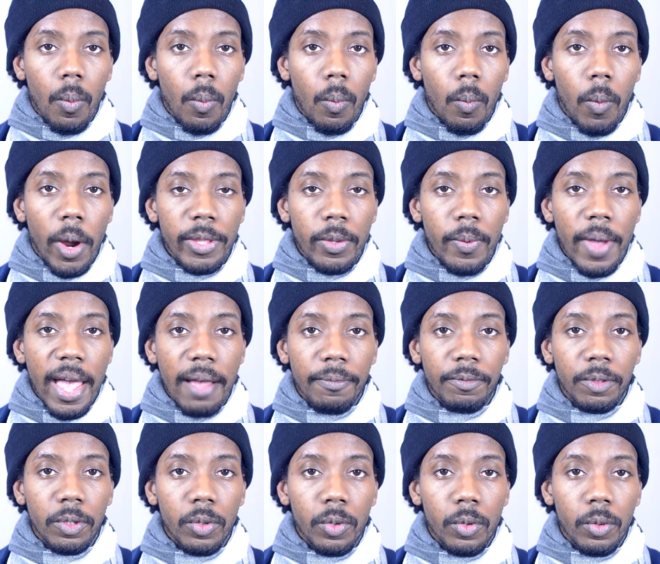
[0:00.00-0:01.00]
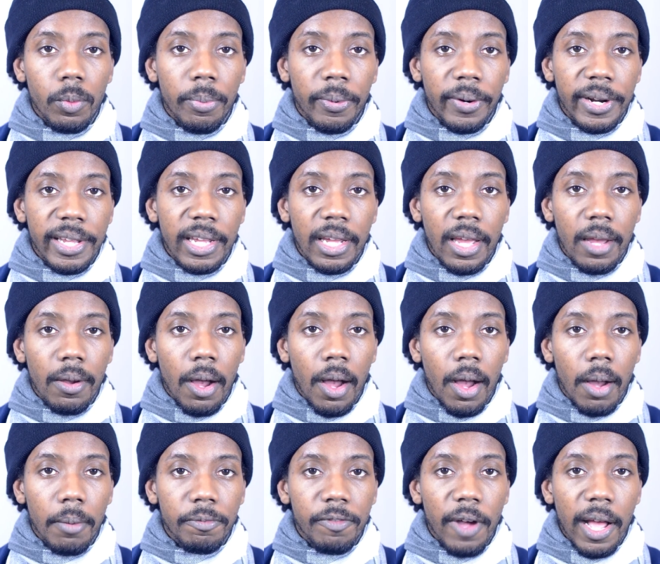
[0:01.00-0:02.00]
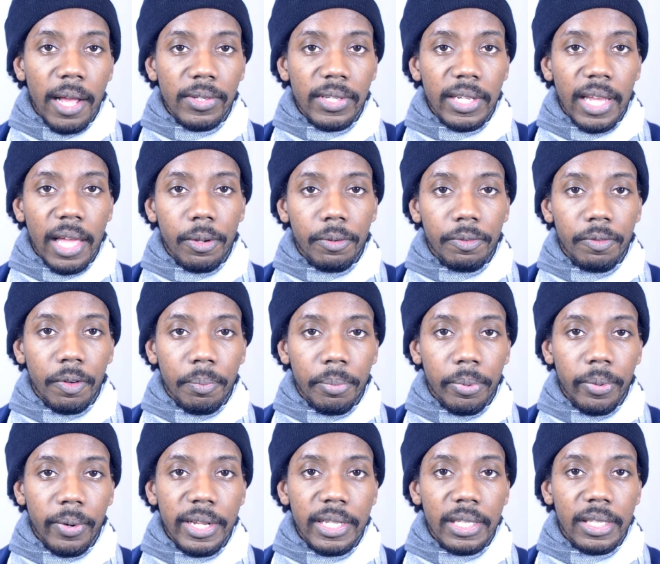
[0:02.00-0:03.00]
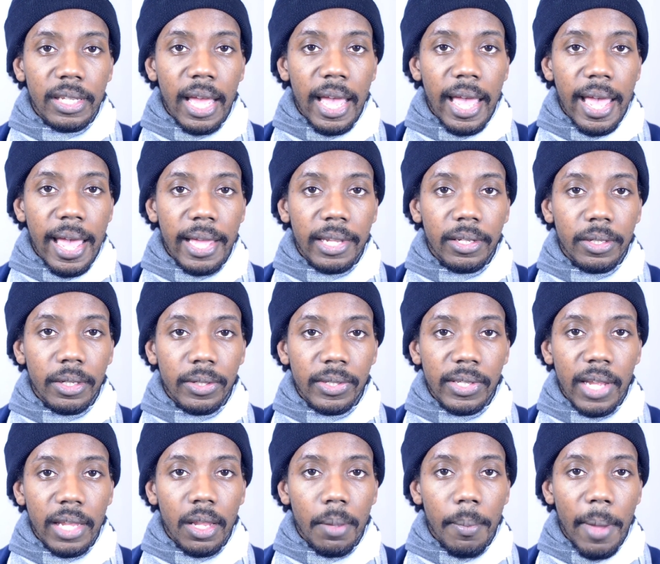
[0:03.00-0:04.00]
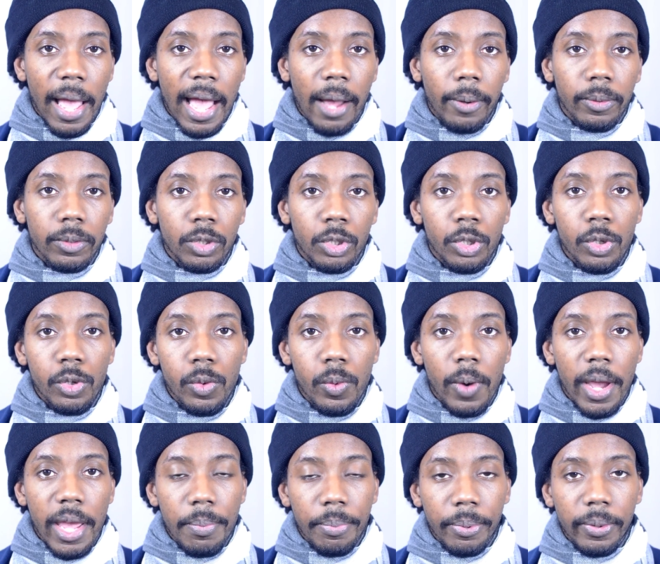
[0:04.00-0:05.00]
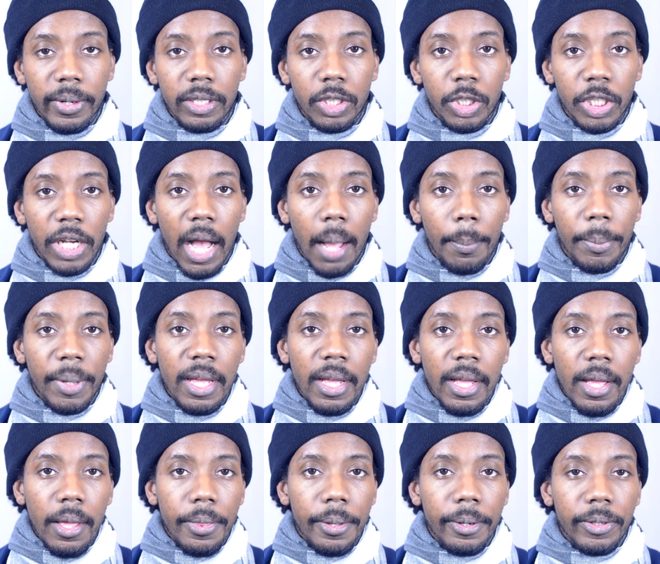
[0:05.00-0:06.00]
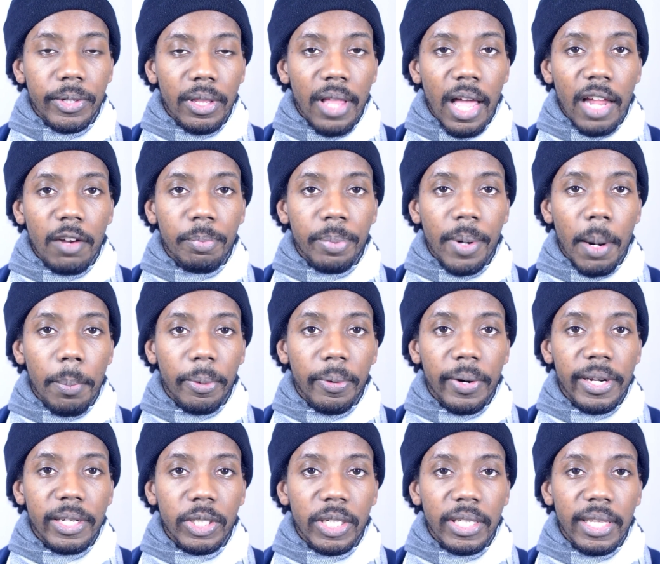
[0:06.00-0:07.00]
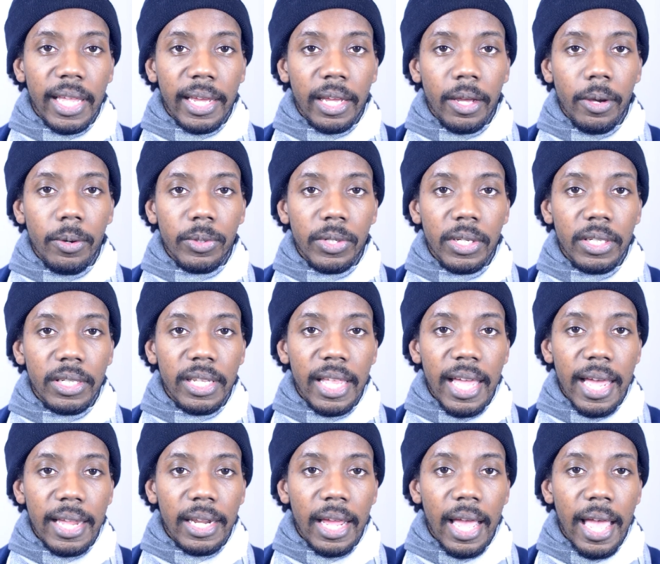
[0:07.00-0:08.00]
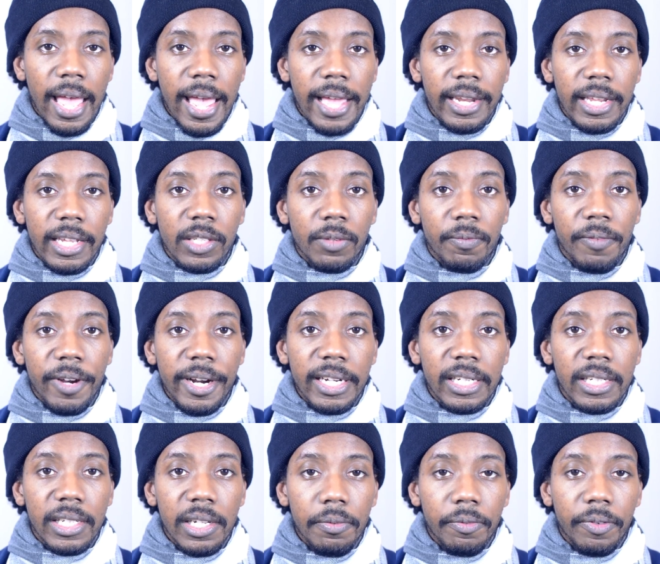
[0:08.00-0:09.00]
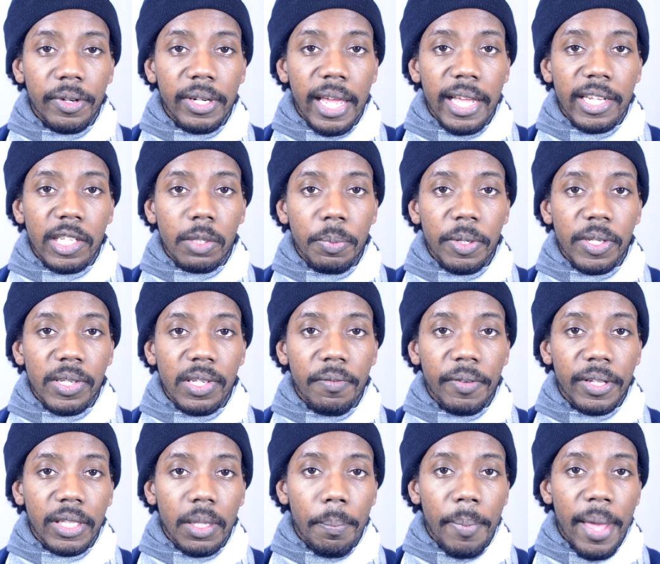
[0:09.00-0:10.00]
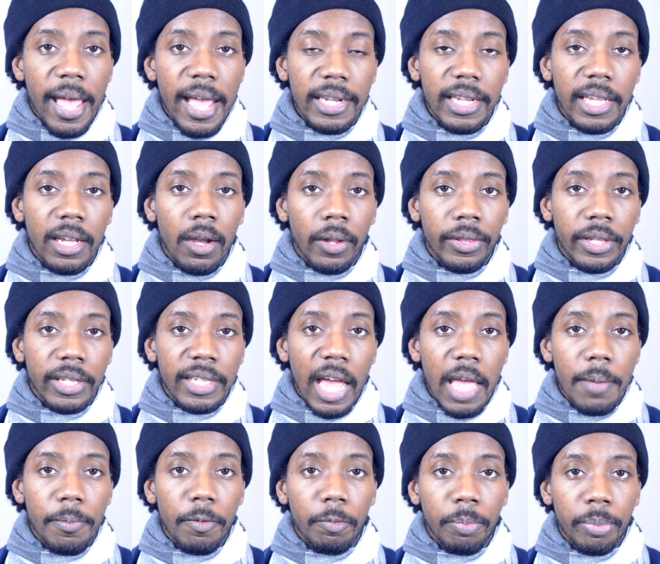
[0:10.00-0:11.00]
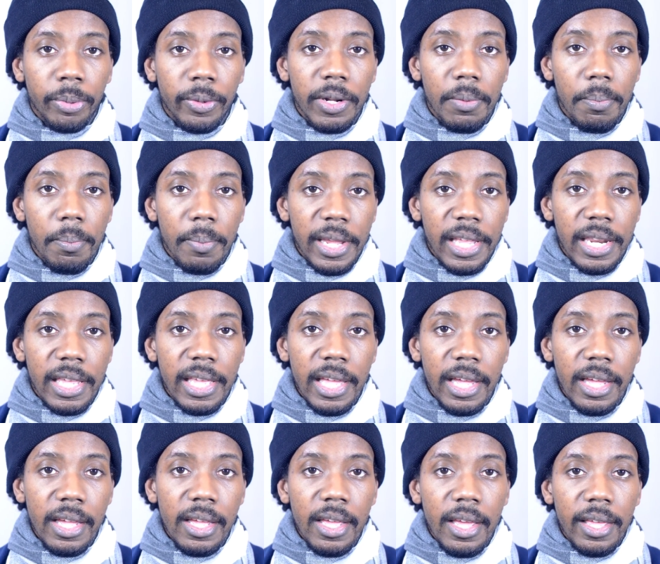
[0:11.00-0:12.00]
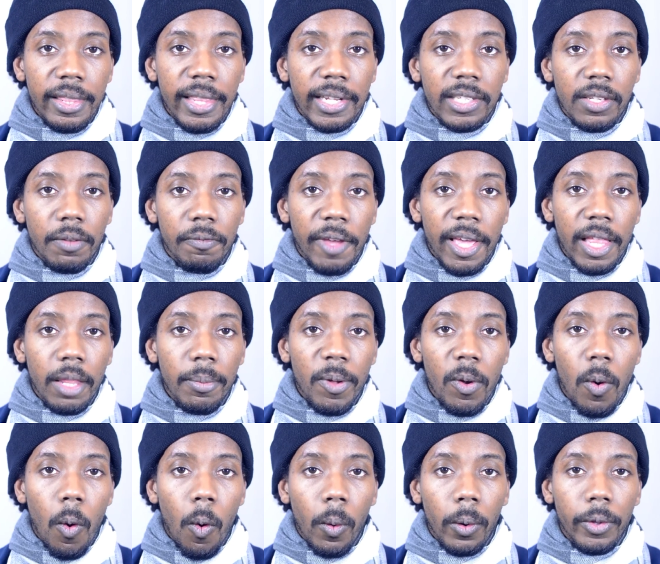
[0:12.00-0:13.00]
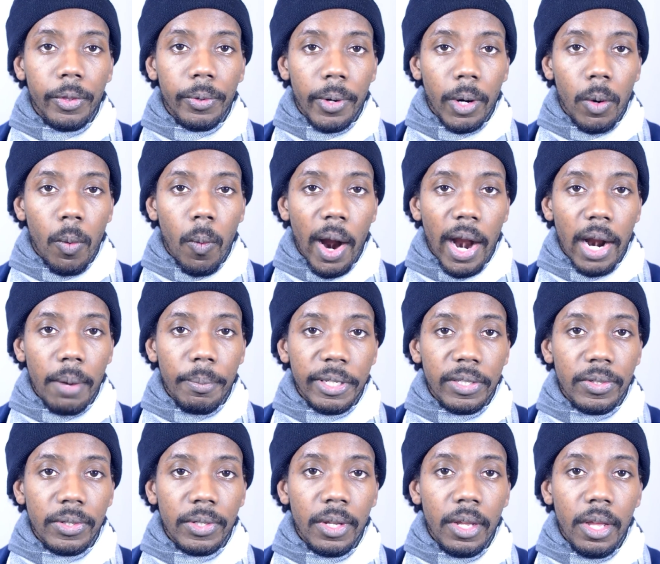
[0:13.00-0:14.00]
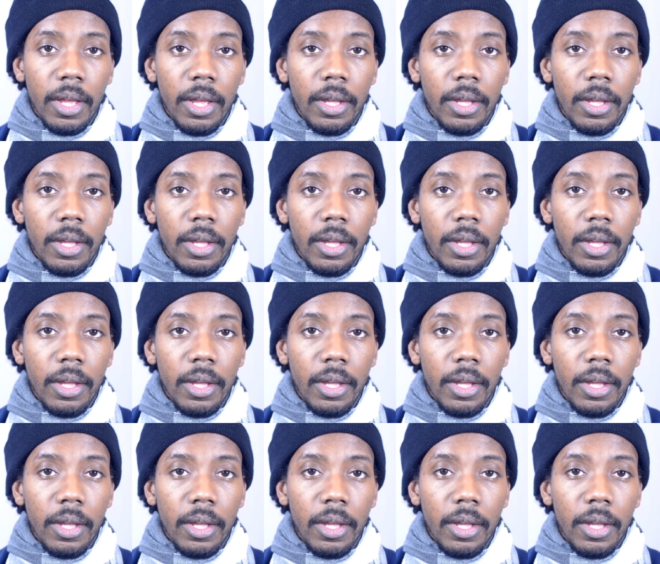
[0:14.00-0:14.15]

When you have to bring um, files together for print and send them out to a print shop, there's a lot of preparation that goes into that, and it's very different and specific depending on the type of print media that's available or the requirements.